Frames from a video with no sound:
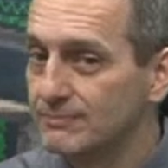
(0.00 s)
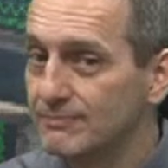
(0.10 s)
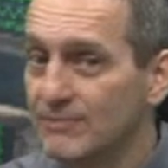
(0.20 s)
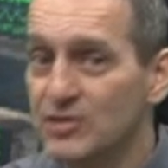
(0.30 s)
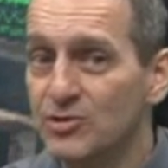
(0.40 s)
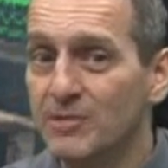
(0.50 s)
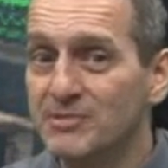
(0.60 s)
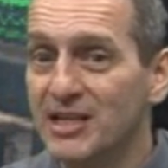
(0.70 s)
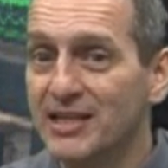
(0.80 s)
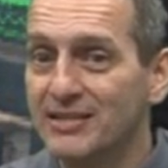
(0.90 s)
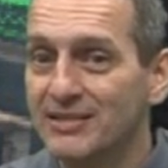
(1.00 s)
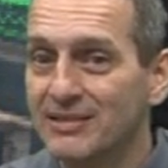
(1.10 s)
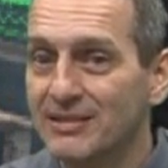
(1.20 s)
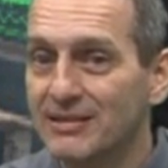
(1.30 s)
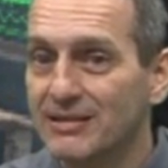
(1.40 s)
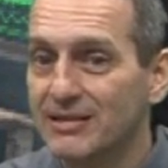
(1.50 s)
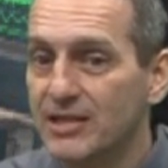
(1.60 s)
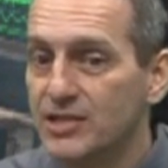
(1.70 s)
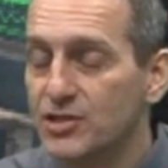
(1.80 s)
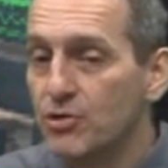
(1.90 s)
See what I'm saying?
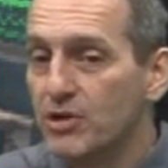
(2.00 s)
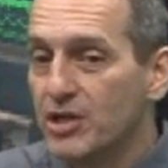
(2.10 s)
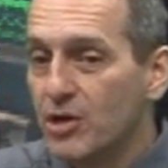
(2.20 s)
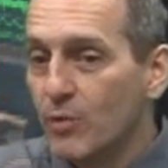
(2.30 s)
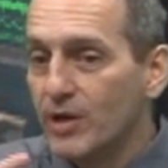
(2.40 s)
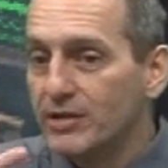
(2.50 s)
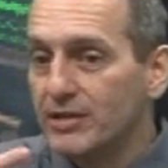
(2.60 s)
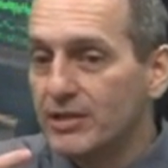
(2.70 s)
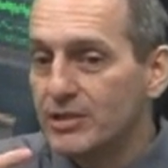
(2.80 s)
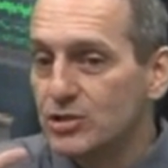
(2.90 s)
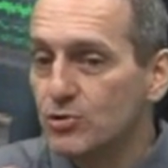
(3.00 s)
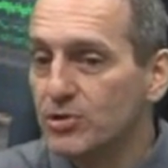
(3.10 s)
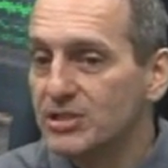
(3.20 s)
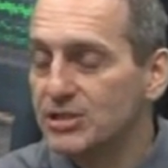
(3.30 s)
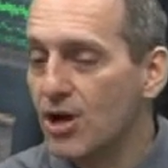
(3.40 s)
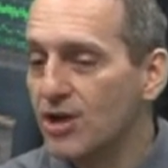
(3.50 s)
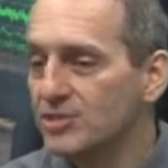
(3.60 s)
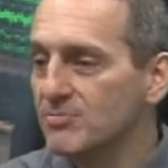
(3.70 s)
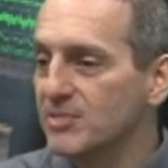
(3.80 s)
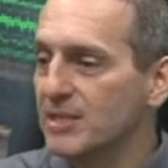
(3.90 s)
So when students talk to
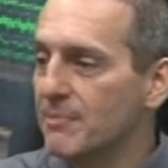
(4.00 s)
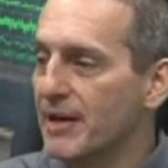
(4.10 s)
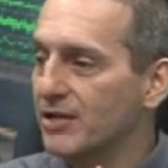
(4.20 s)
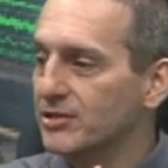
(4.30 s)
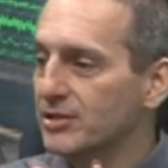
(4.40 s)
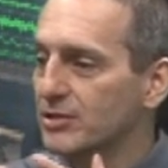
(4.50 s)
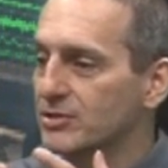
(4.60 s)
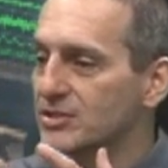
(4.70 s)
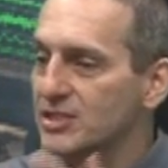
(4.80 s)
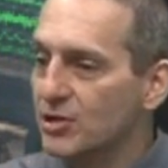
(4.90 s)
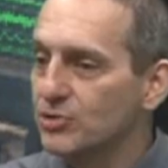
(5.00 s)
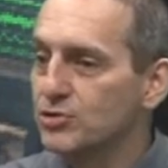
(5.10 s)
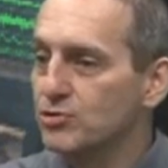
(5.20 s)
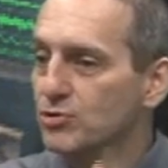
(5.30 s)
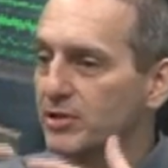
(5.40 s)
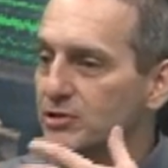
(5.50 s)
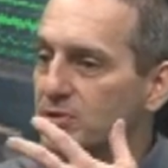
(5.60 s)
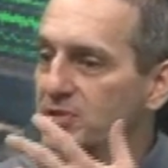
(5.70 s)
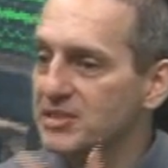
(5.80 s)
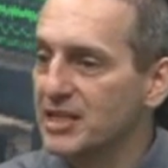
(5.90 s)
me about CO2 and doing
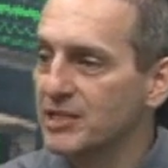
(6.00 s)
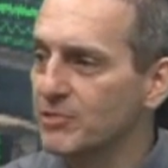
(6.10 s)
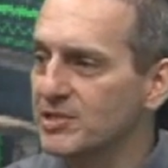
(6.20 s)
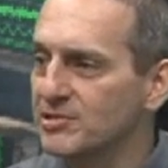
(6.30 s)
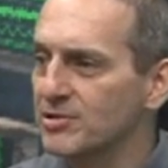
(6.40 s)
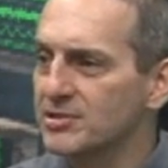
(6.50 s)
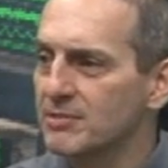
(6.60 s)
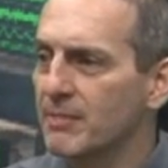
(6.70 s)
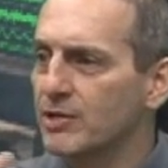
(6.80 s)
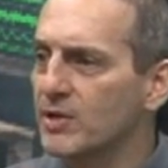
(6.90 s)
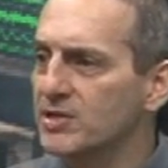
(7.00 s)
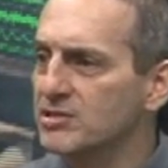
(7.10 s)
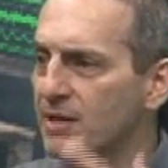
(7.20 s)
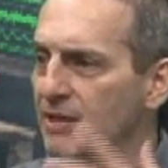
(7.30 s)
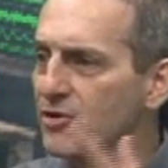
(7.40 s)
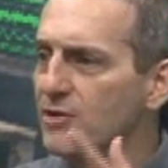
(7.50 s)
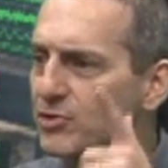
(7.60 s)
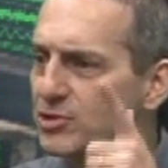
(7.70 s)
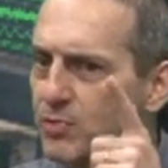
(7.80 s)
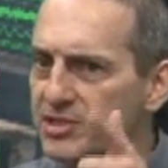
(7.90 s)
this kind of research, my question, my very
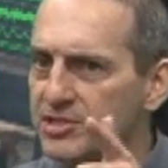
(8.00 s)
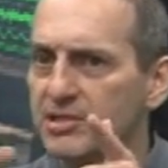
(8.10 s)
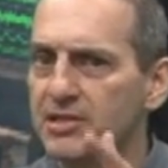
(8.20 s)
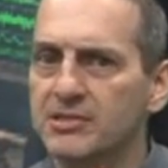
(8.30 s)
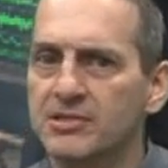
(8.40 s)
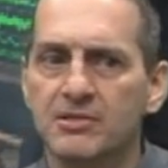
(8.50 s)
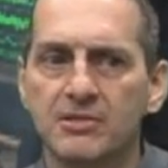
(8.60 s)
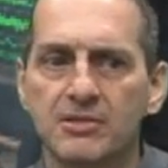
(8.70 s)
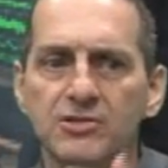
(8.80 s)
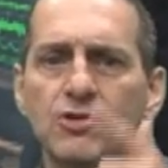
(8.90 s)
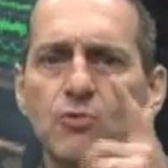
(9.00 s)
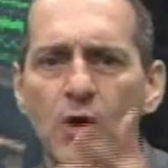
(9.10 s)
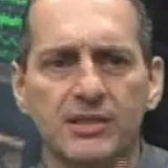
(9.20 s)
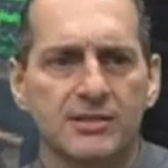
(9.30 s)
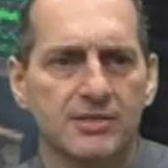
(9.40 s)
first question is, so what?